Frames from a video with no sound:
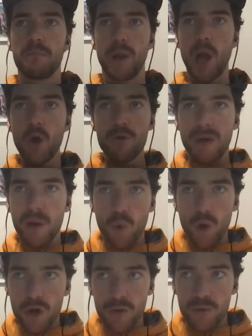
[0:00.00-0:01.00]
blown my
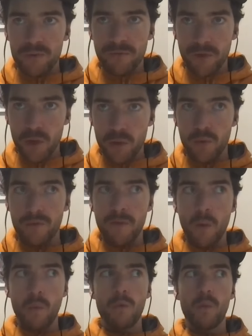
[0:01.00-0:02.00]
worldview
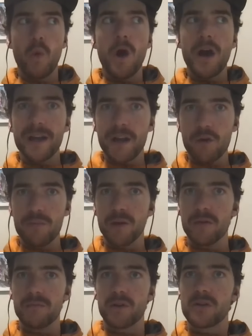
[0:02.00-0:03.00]
wide
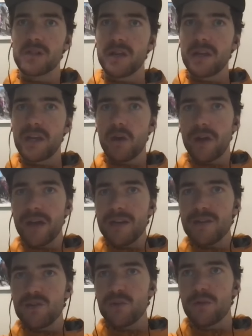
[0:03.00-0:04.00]
open because I think going
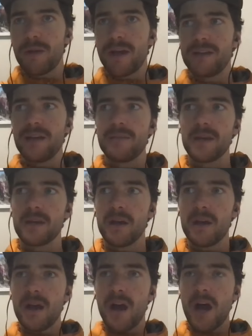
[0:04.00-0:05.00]
into the pandemic,
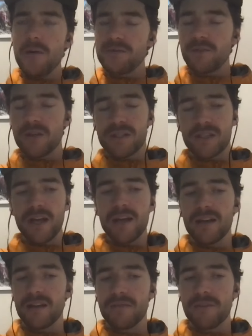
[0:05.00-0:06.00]
I was very
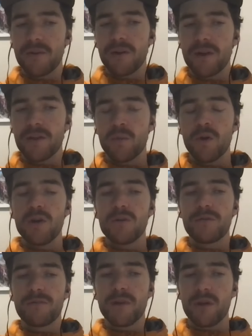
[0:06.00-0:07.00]
scared. I felt like the
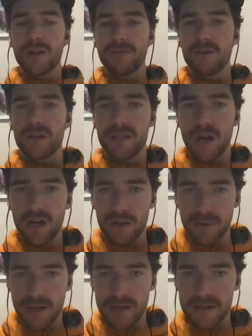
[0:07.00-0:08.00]
world felt like a very
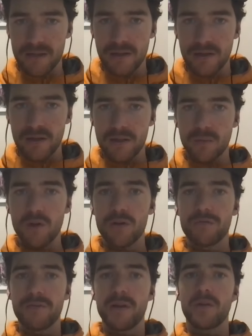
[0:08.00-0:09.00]
dark place. The
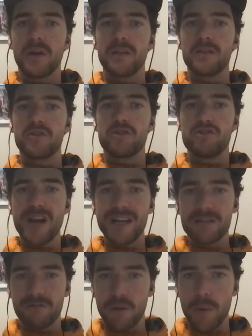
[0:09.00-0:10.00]
world felt like the
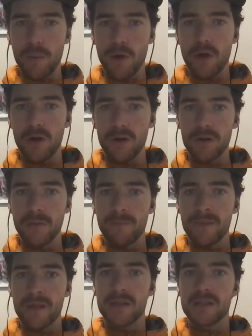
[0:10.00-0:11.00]
trajectory we were on
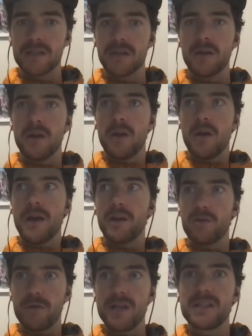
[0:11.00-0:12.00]
is that
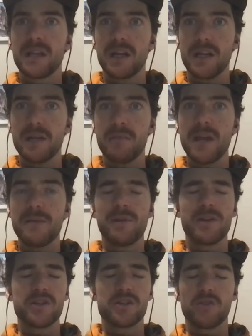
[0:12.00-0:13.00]
increasingly
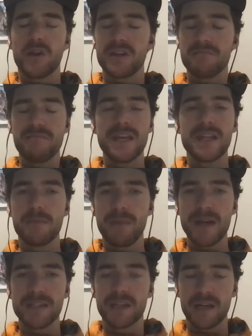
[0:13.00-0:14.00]
people are just trying to meet their
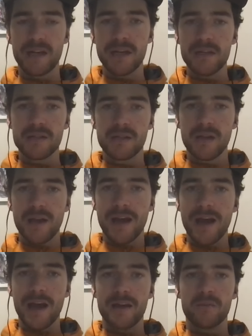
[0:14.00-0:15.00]
basic needs
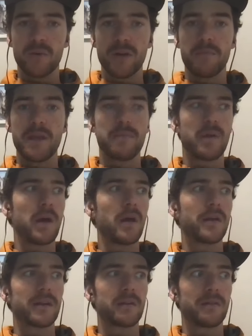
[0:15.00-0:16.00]
and people
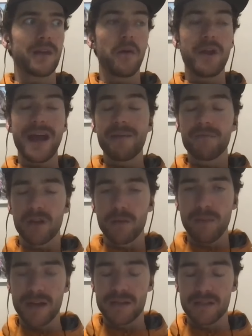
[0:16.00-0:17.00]
aren't they don't have the
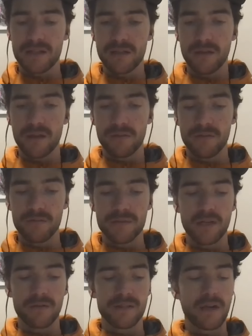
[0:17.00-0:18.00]
capacity to think for
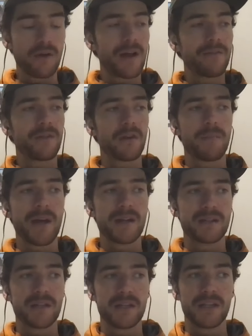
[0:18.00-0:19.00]
themselves. They don't have the
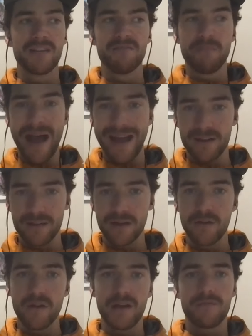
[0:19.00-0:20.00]
capacity to give back. They
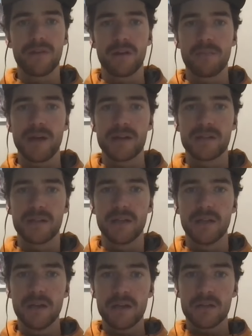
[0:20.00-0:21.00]
don't have the
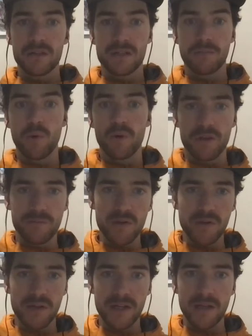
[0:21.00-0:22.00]
capacity to support
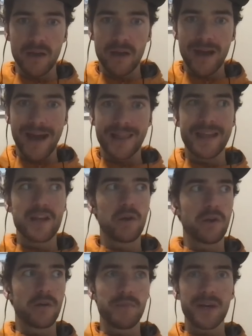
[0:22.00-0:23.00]
community. And then you
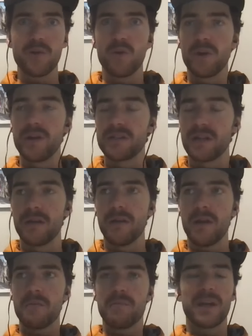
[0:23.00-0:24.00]
look at Bitcoiners, and
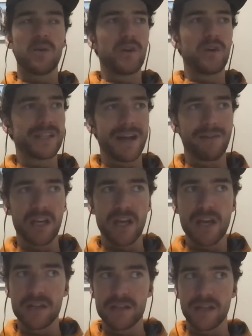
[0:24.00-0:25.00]
Bitcoiners are having
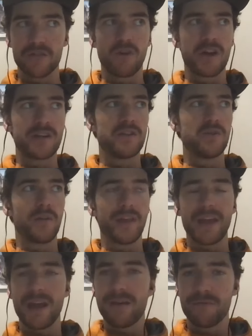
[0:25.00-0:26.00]
kids. They're trying to do what they
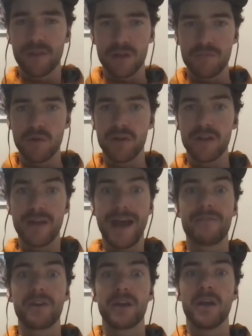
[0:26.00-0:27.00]
can for the community. They're
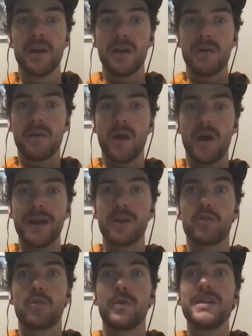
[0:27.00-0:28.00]
having
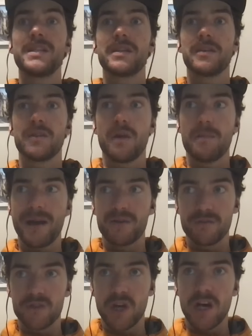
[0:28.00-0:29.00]
increased
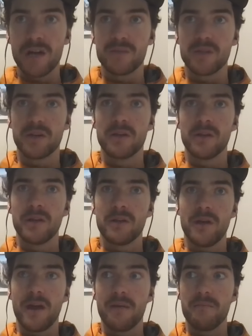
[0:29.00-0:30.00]
amount of time to
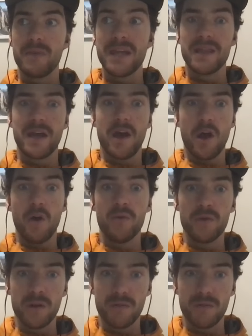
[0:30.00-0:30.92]
uh, meet their own